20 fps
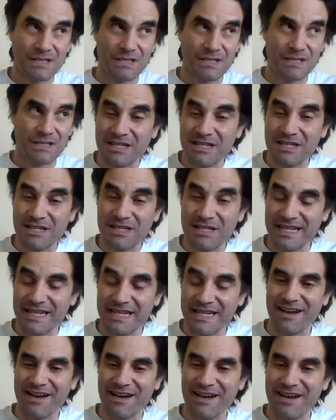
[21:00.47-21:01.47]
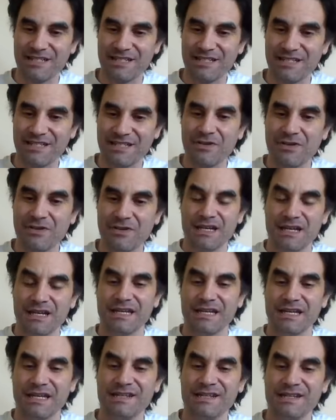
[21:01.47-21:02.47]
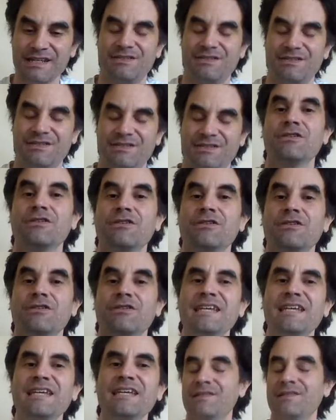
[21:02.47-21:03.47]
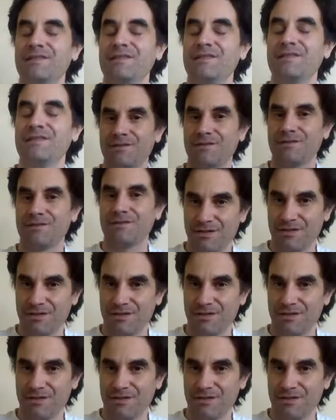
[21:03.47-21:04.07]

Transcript: captivity narrative, it is the Europeans